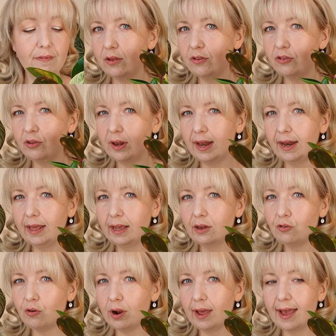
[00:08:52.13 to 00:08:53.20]
So letting it
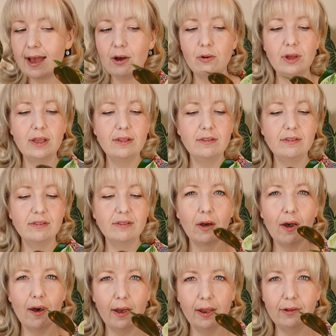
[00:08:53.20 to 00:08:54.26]
dry out is
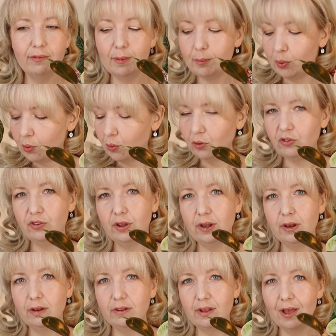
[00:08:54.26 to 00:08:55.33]
kind of
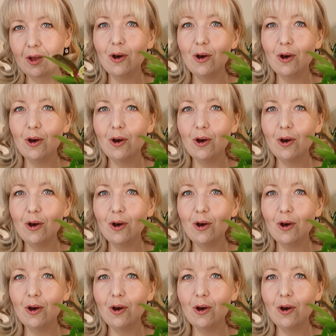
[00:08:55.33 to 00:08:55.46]
important.